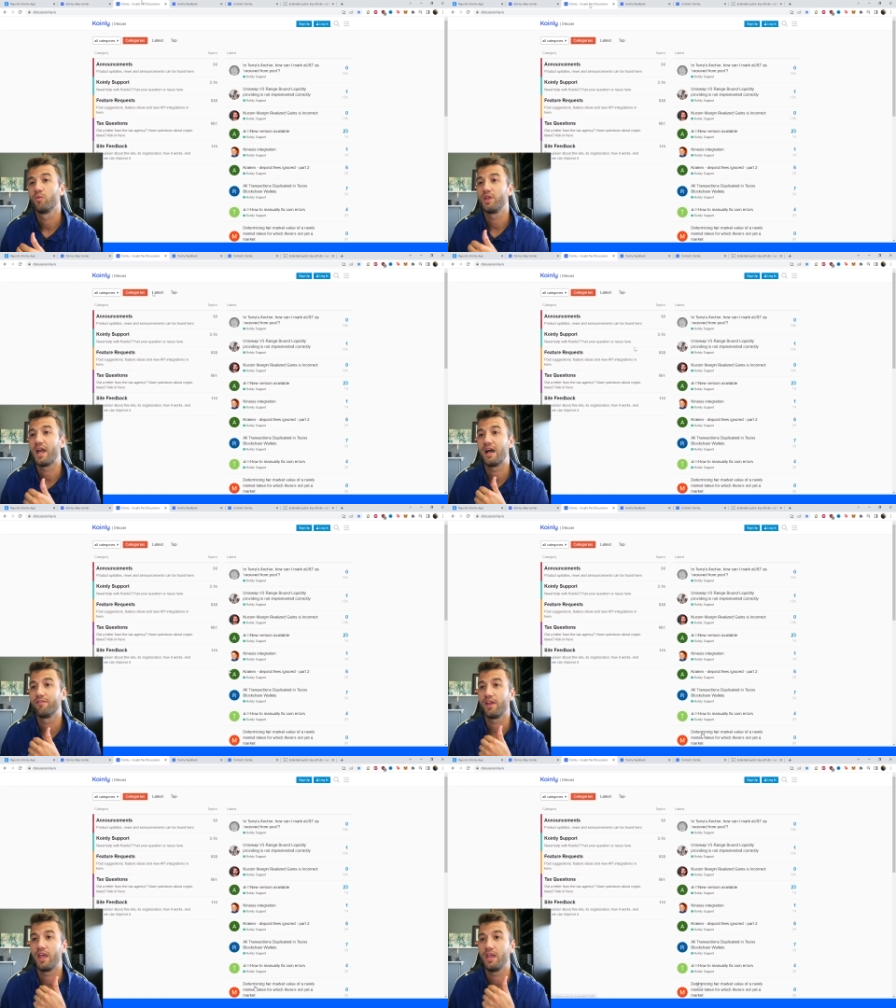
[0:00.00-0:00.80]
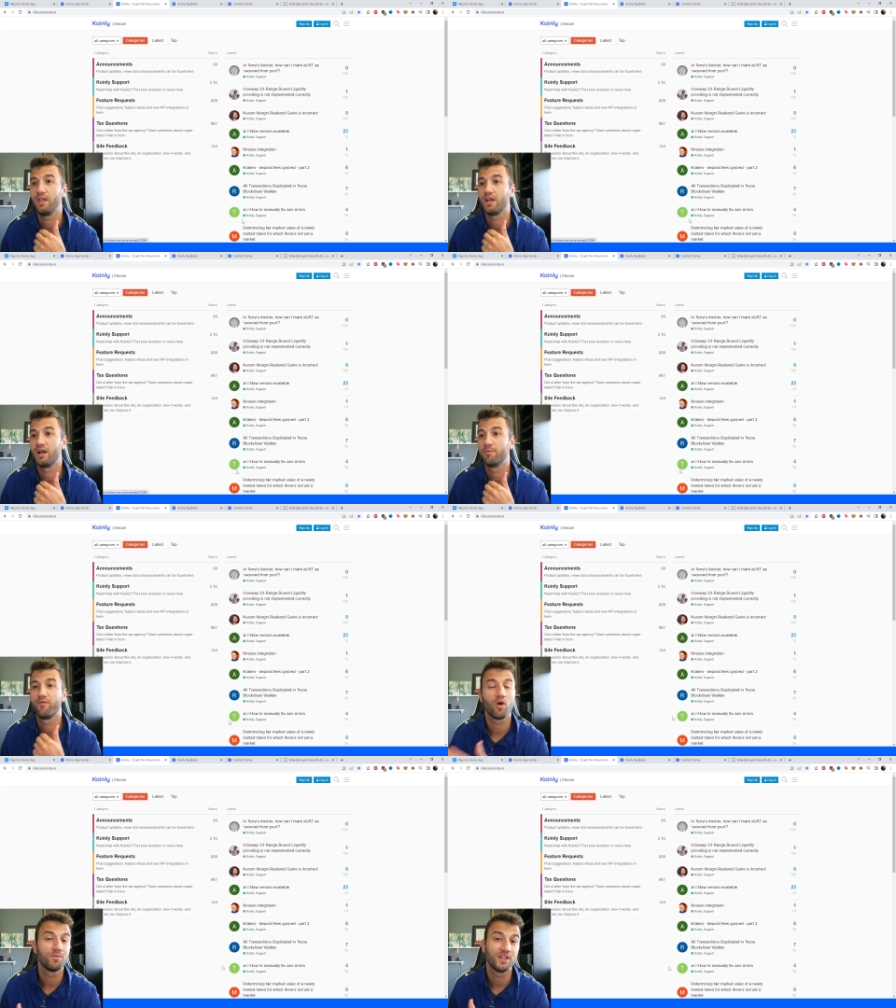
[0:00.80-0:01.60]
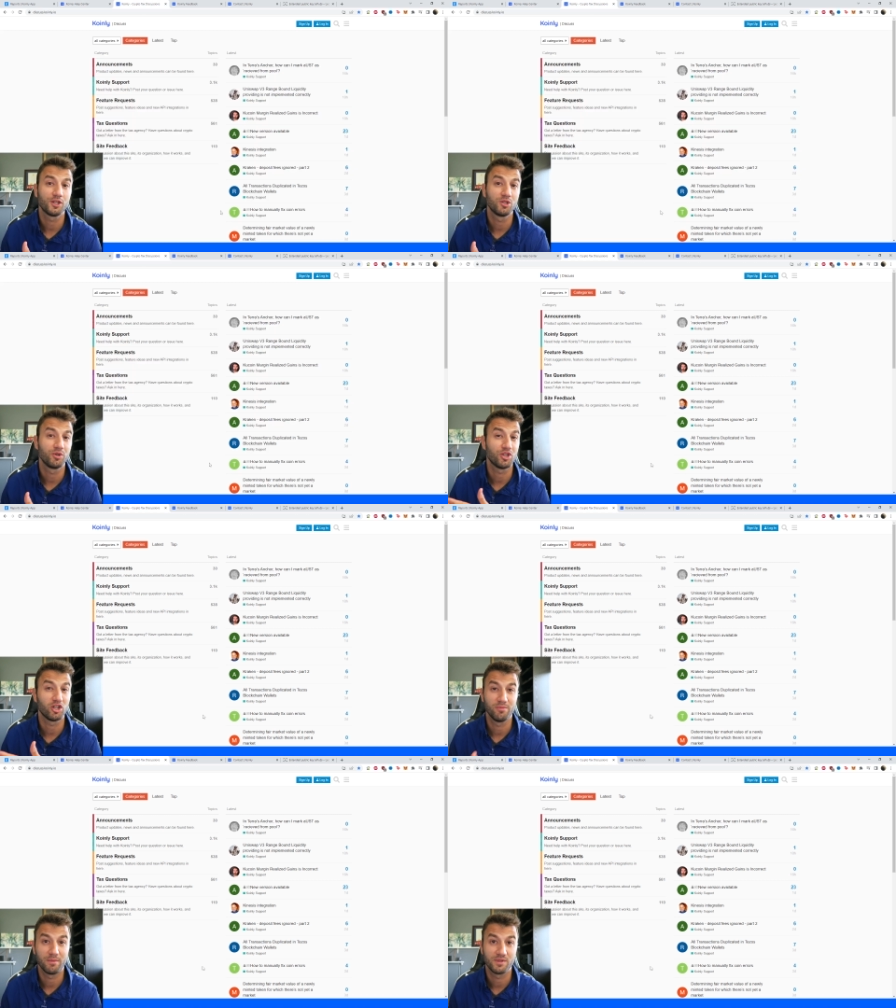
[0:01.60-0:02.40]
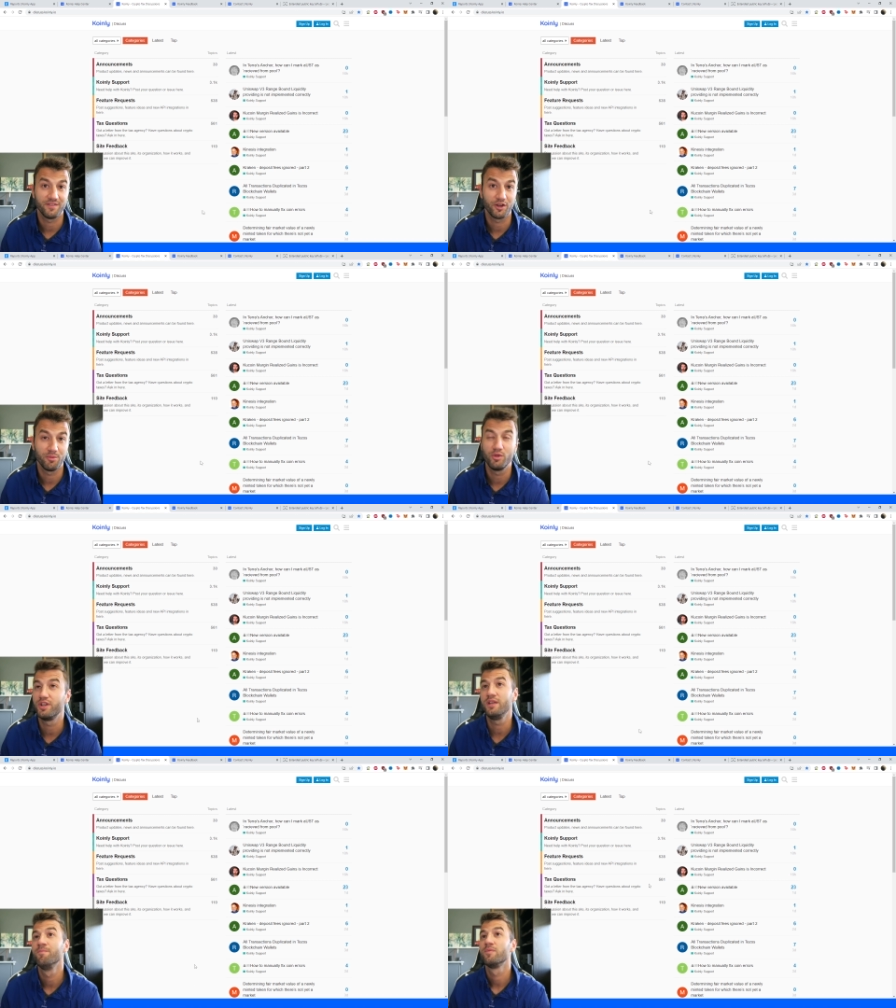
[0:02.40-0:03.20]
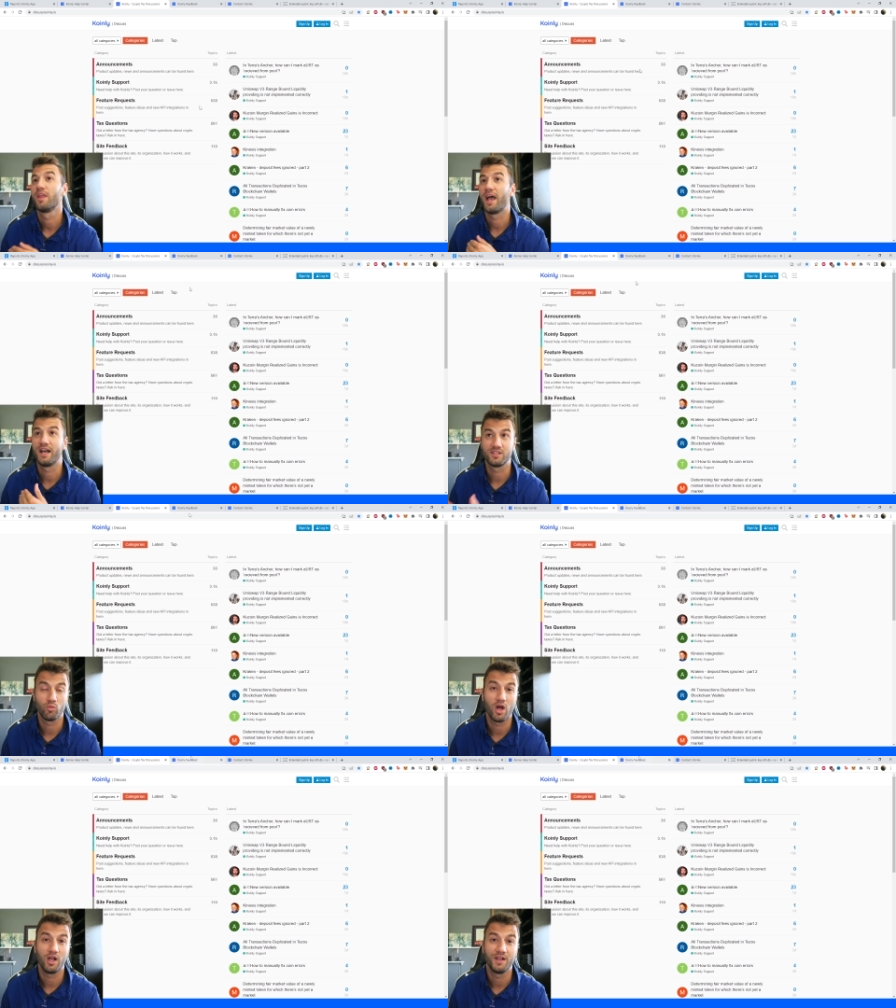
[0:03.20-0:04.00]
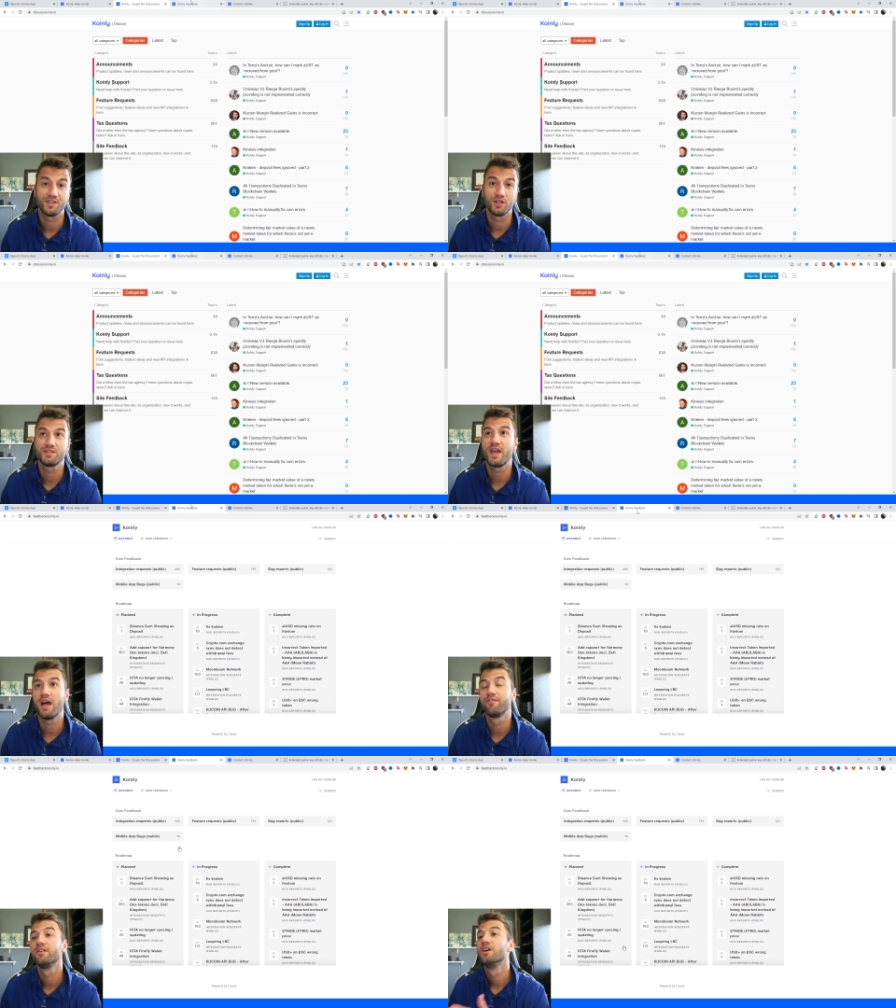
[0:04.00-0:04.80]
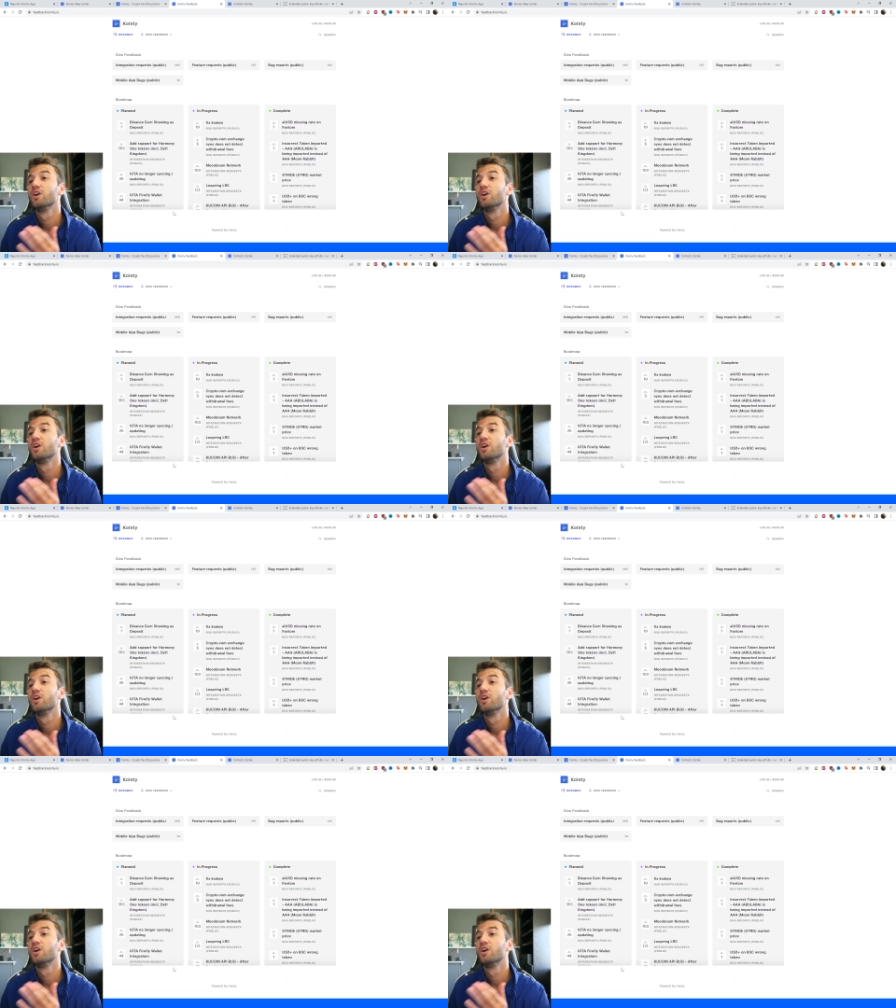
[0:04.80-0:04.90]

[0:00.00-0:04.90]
We have a um, forum section where we talk to members of our community as well as our staff.